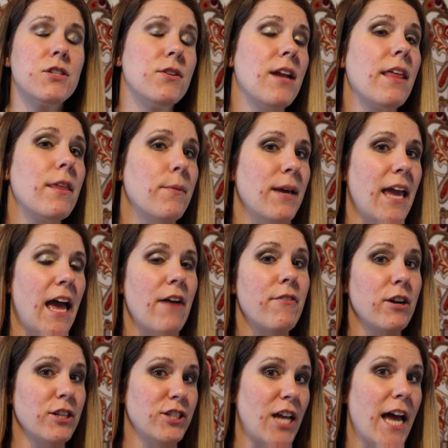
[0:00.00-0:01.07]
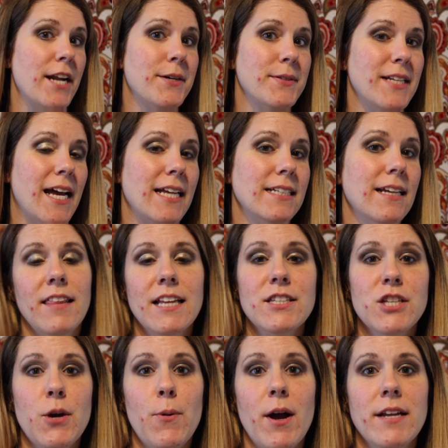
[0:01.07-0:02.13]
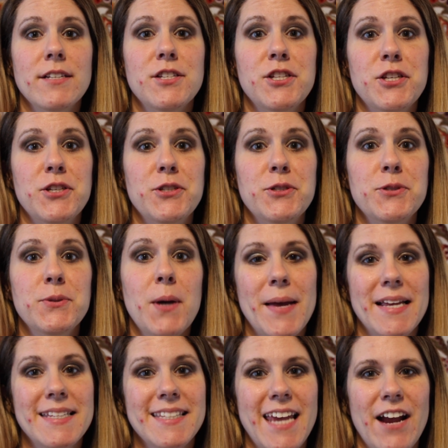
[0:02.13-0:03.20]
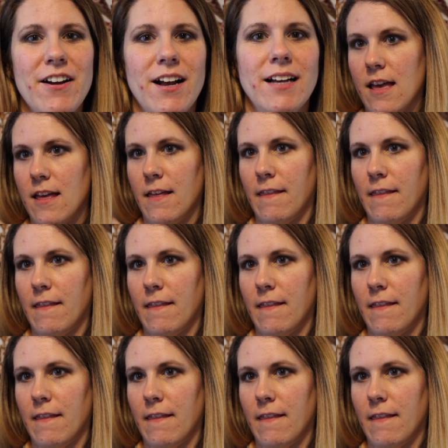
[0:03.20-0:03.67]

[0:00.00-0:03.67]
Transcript: So now that we have our shadow done, let's go on to mascara.